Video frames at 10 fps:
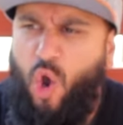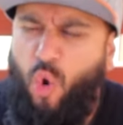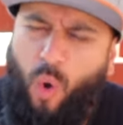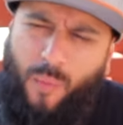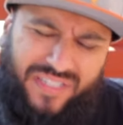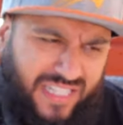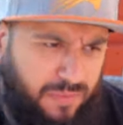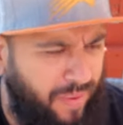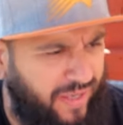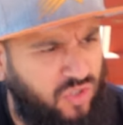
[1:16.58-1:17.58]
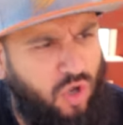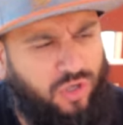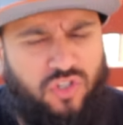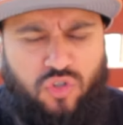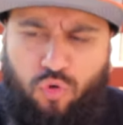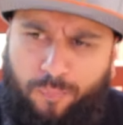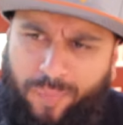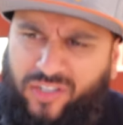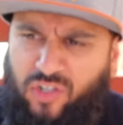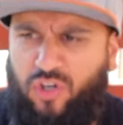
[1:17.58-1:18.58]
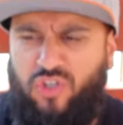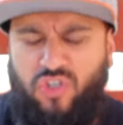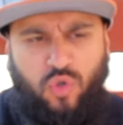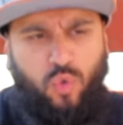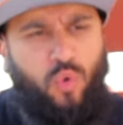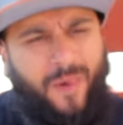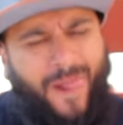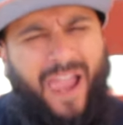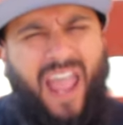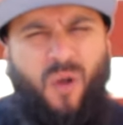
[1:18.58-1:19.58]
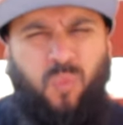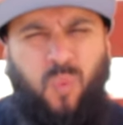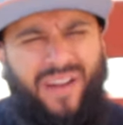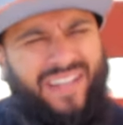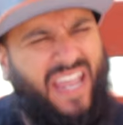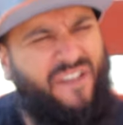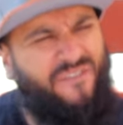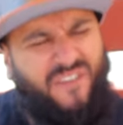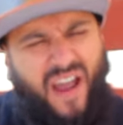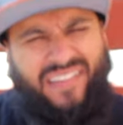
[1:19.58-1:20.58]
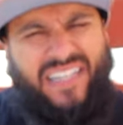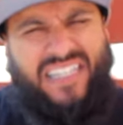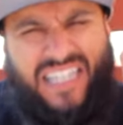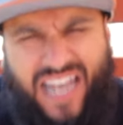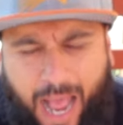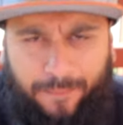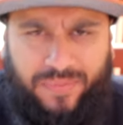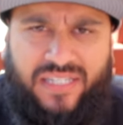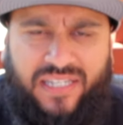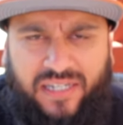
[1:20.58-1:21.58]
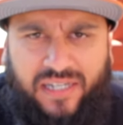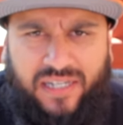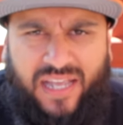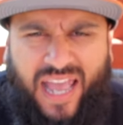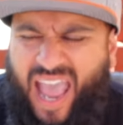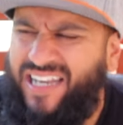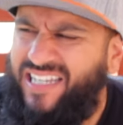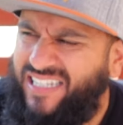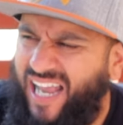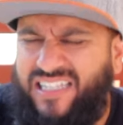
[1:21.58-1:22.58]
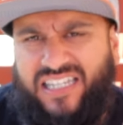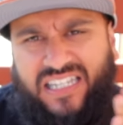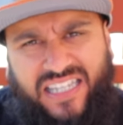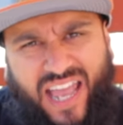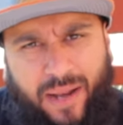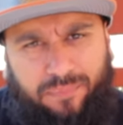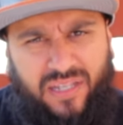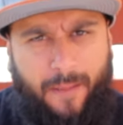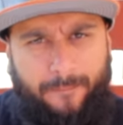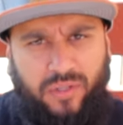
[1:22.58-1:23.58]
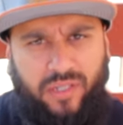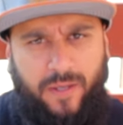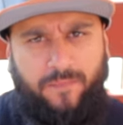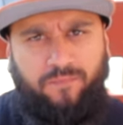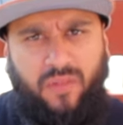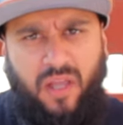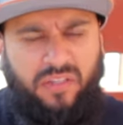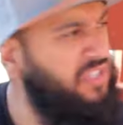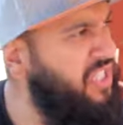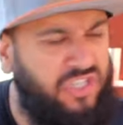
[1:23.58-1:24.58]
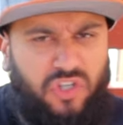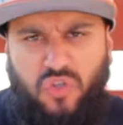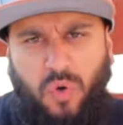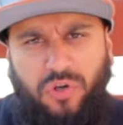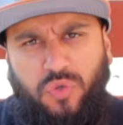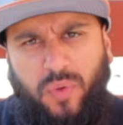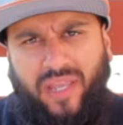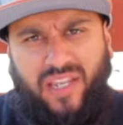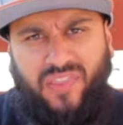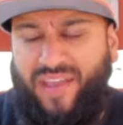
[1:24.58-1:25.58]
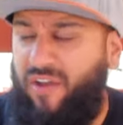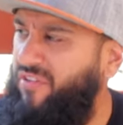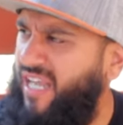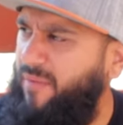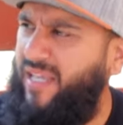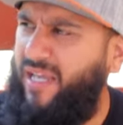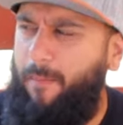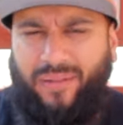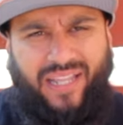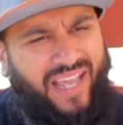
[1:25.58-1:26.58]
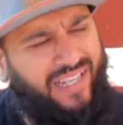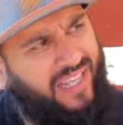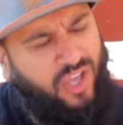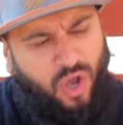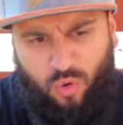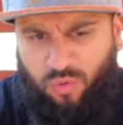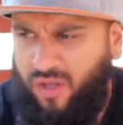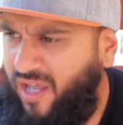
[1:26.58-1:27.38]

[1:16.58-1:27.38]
who always gets picked on in school, and one day he finally snaps and decides to stand up to that bully. The teachers weren't doing anything. Every time they complained, like, yo,